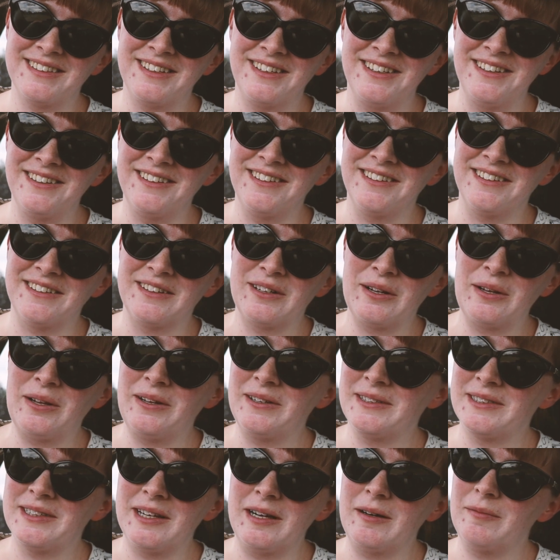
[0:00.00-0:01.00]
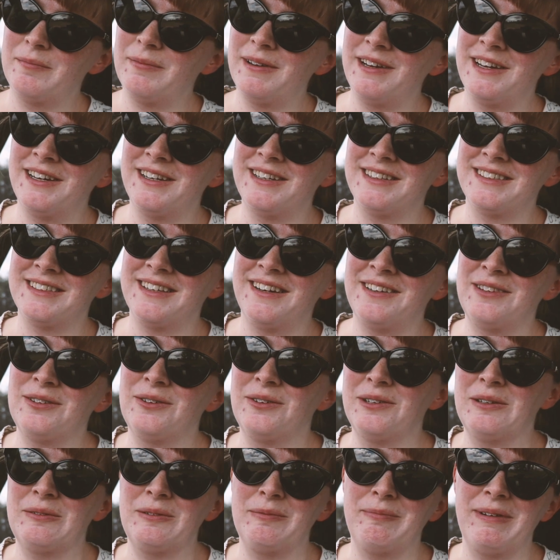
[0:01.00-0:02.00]
cute close up as I
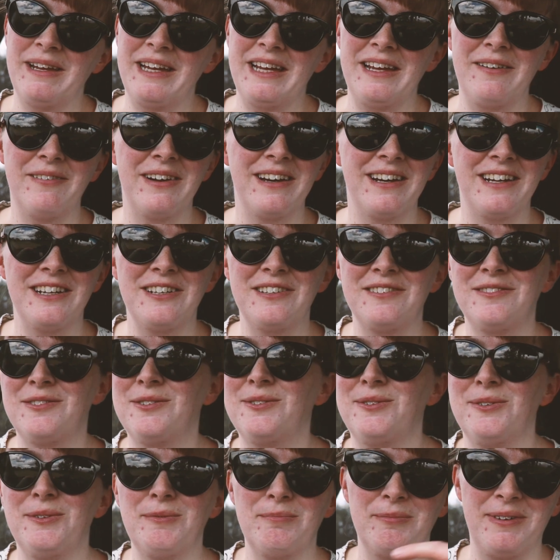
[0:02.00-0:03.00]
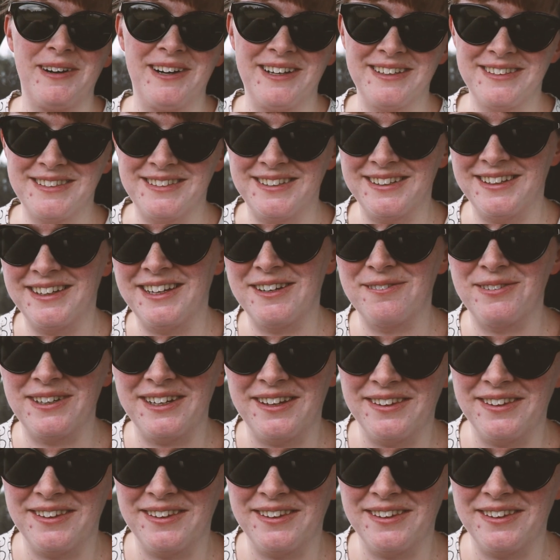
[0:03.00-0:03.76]
thought it would be when I zoom past it every